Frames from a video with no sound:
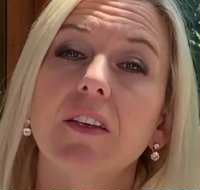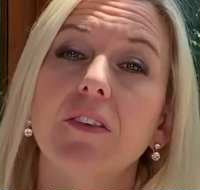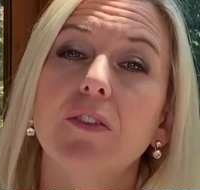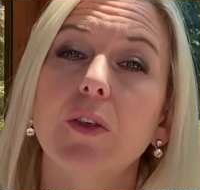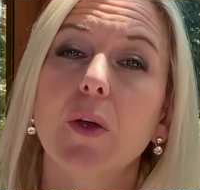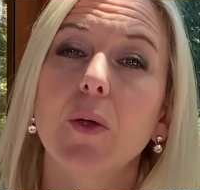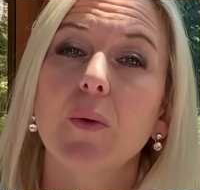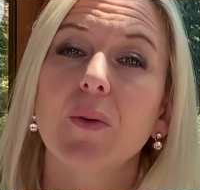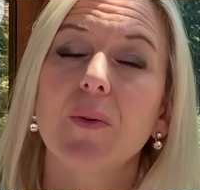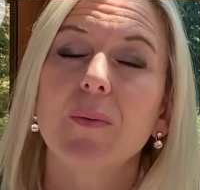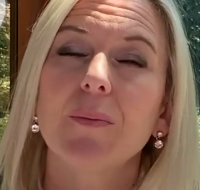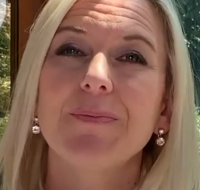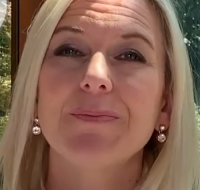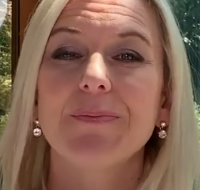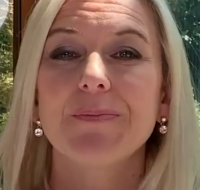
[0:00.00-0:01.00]
So
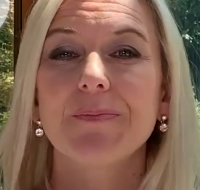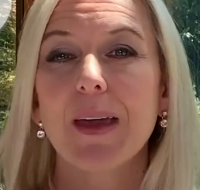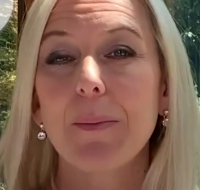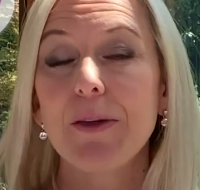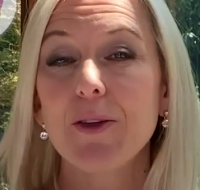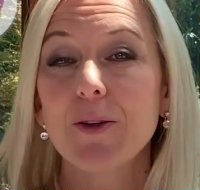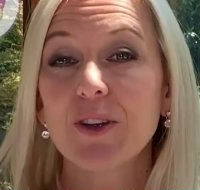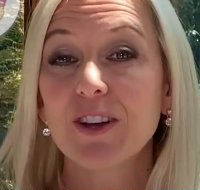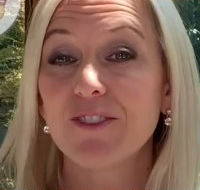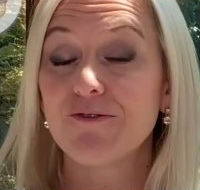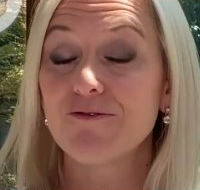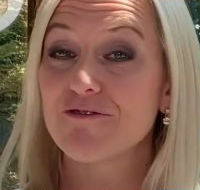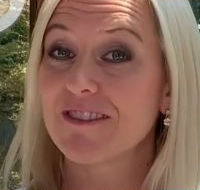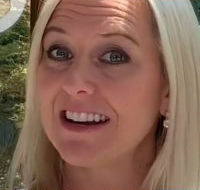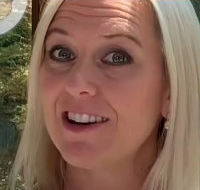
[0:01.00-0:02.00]
maybe you
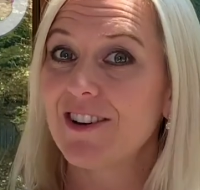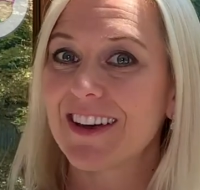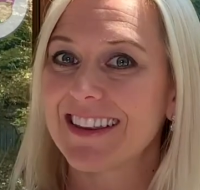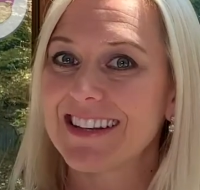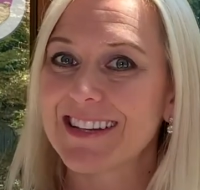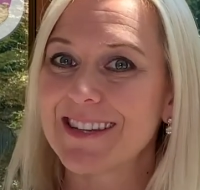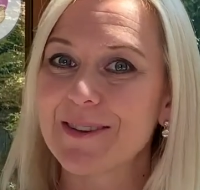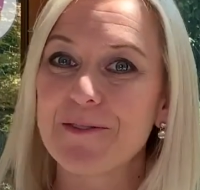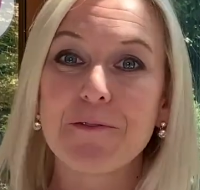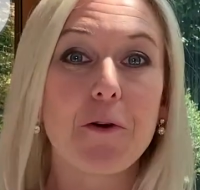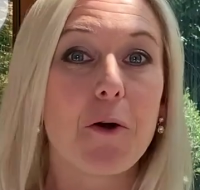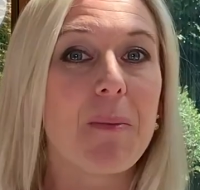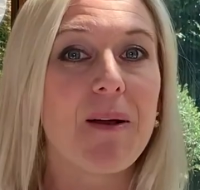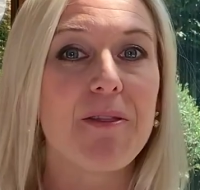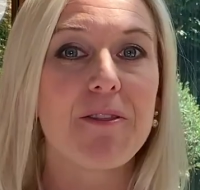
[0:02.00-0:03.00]
can relook at this as the
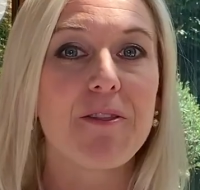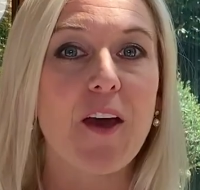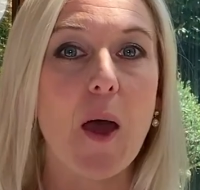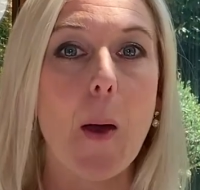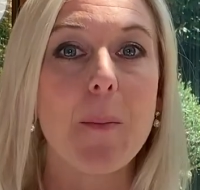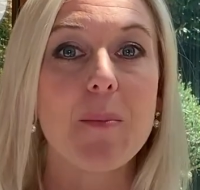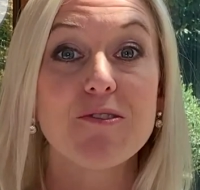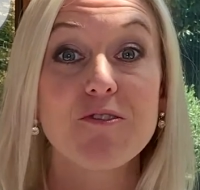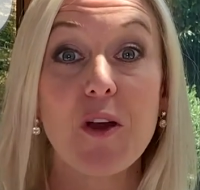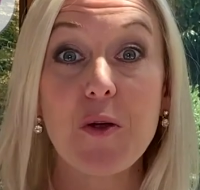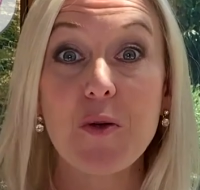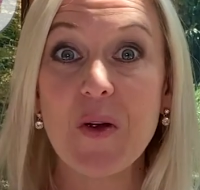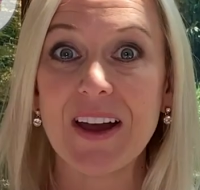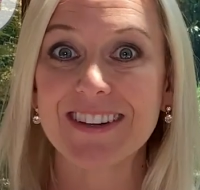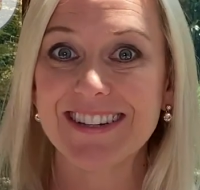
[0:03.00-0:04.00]
four month
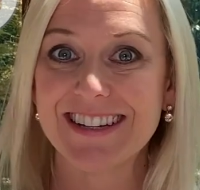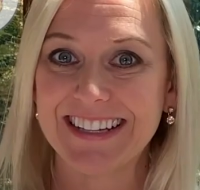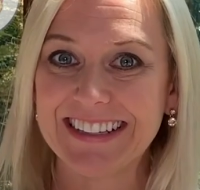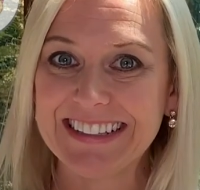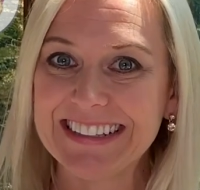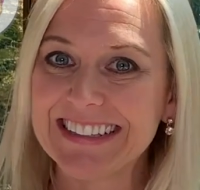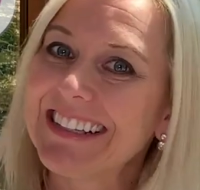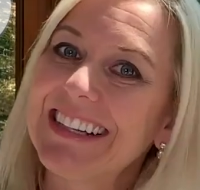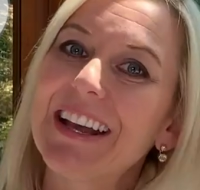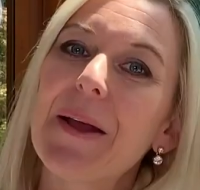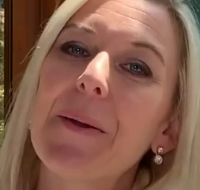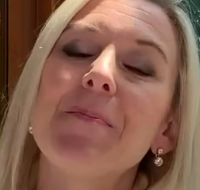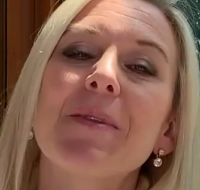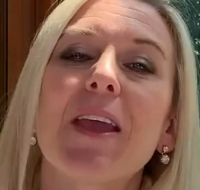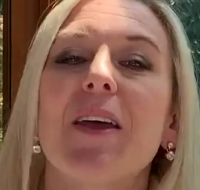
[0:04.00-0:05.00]
progression.
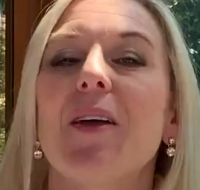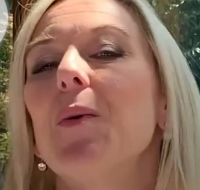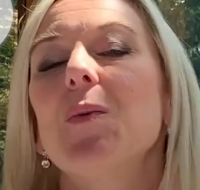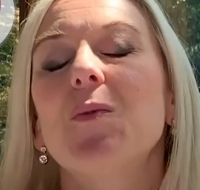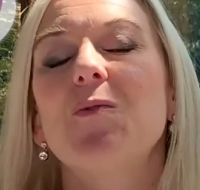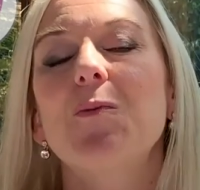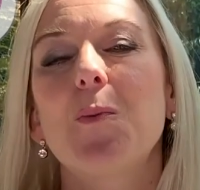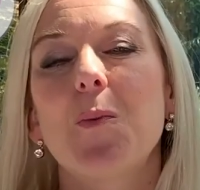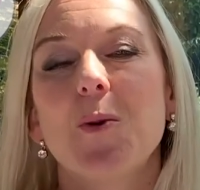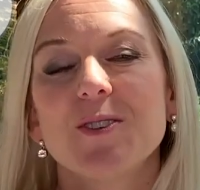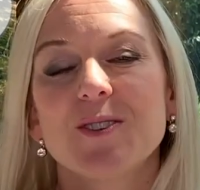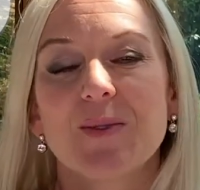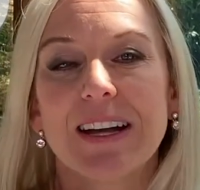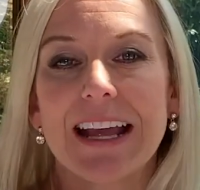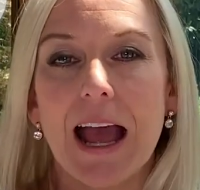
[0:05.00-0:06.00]

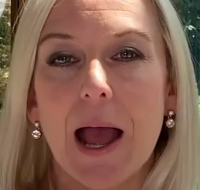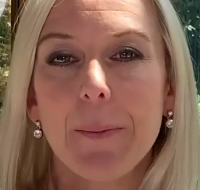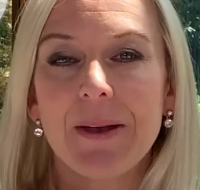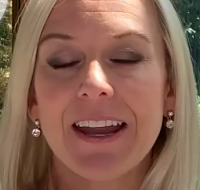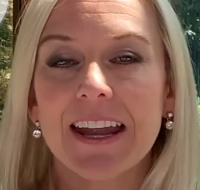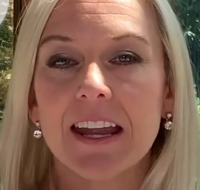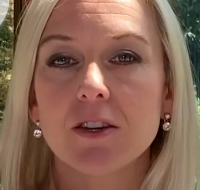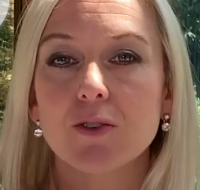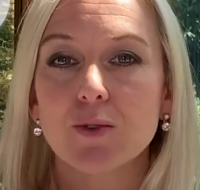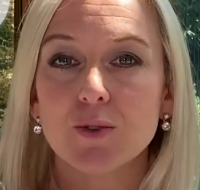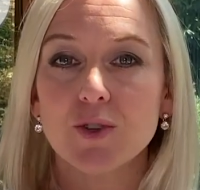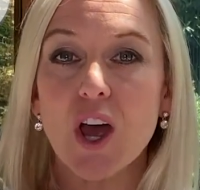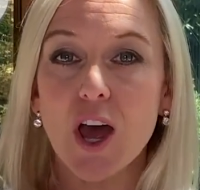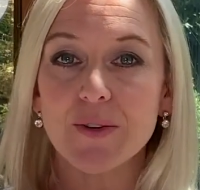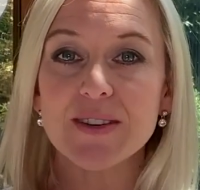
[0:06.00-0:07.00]
What's really happening is
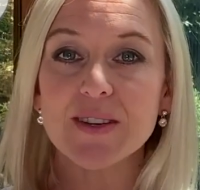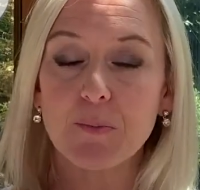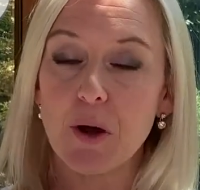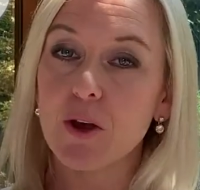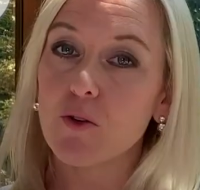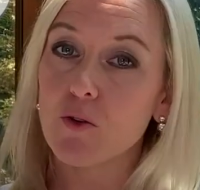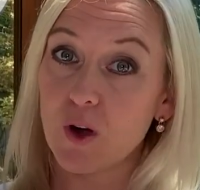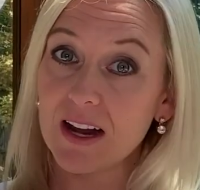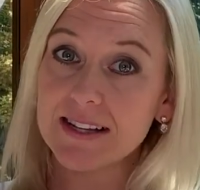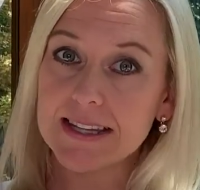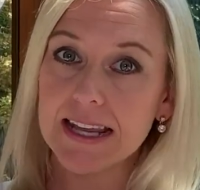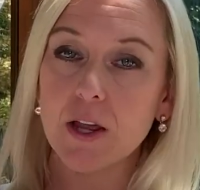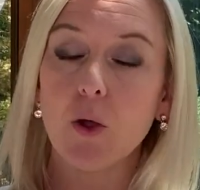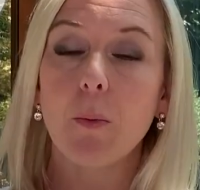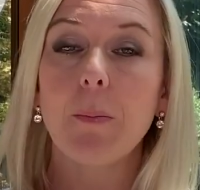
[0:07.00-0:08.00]
your child is
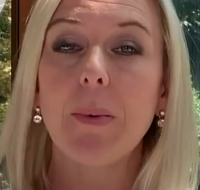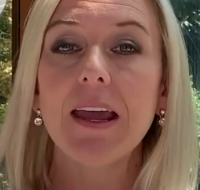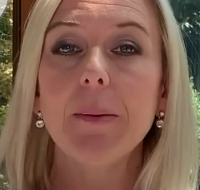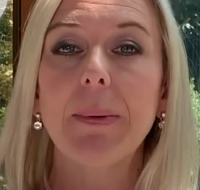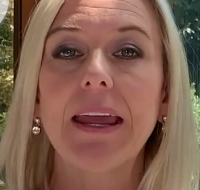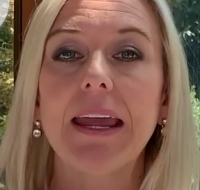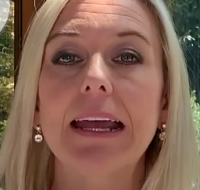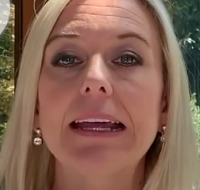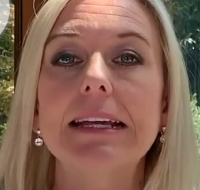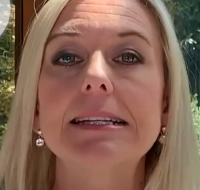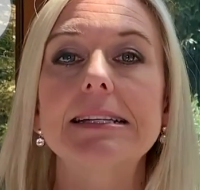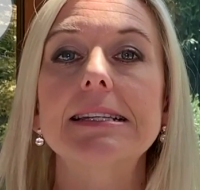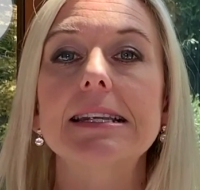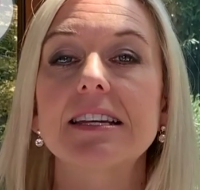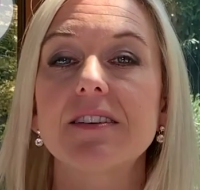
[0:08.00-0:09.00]
progressing, your baby
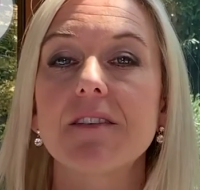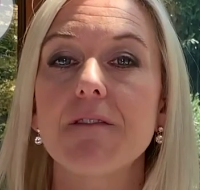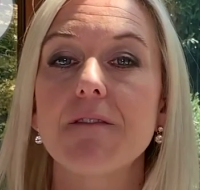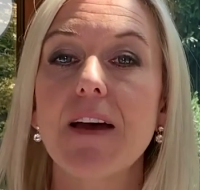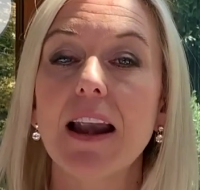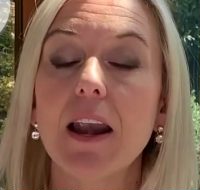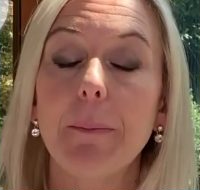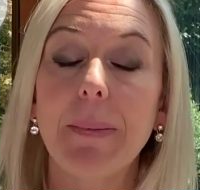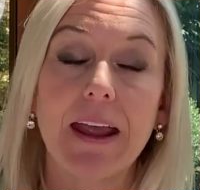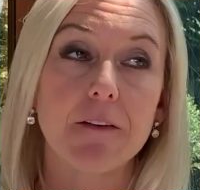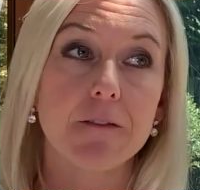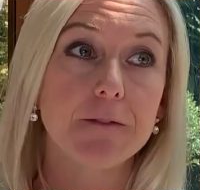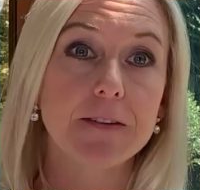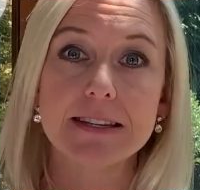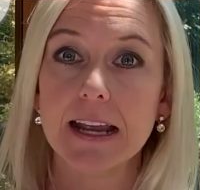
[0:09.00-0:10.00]
is
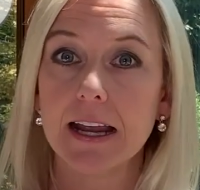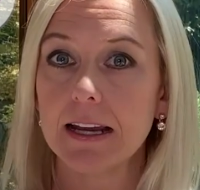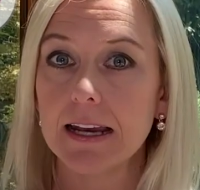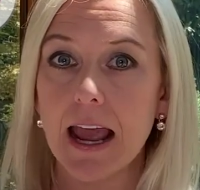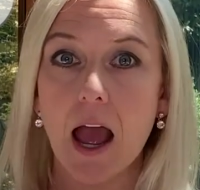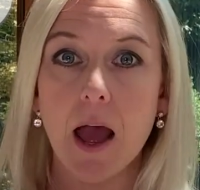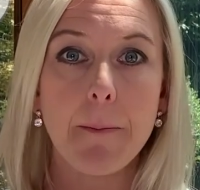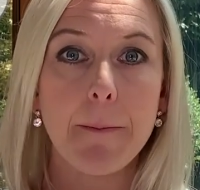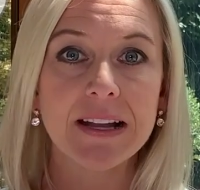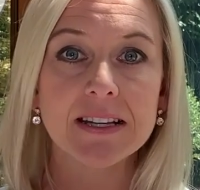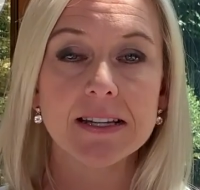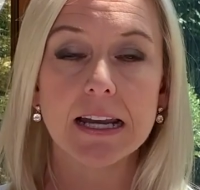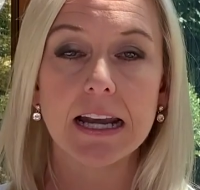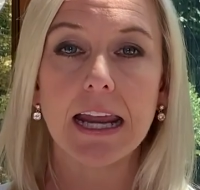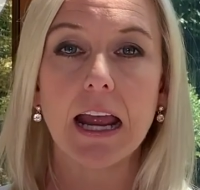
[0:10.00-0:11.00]
developing physically and
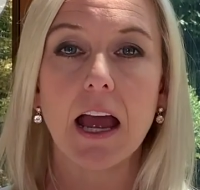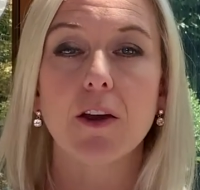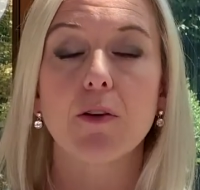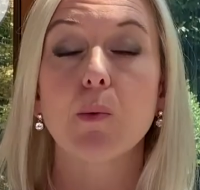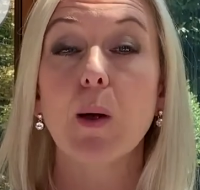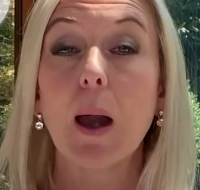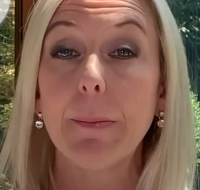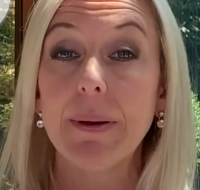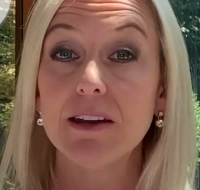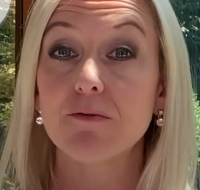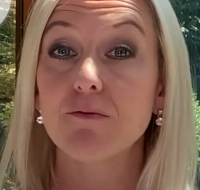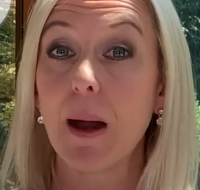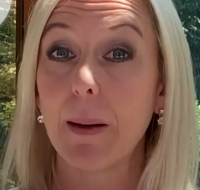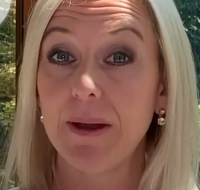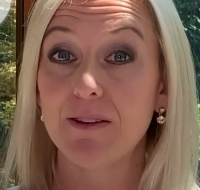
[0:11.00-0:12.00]
mentally at a
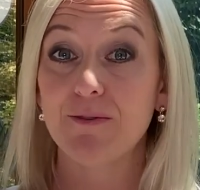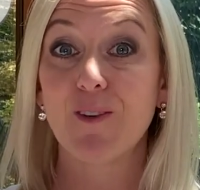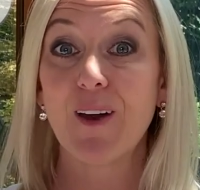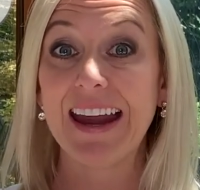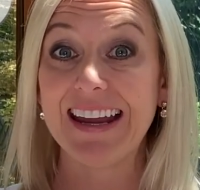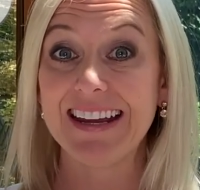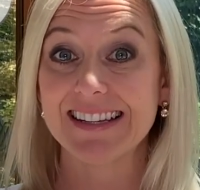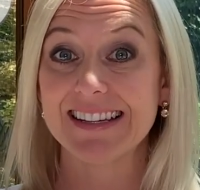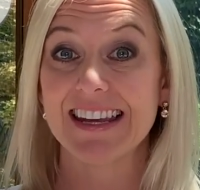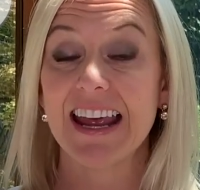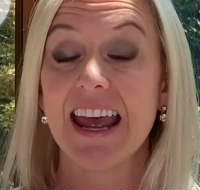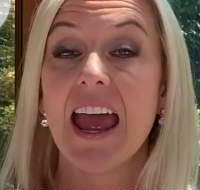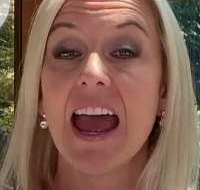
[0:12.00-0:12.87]
rapid, rapid rate.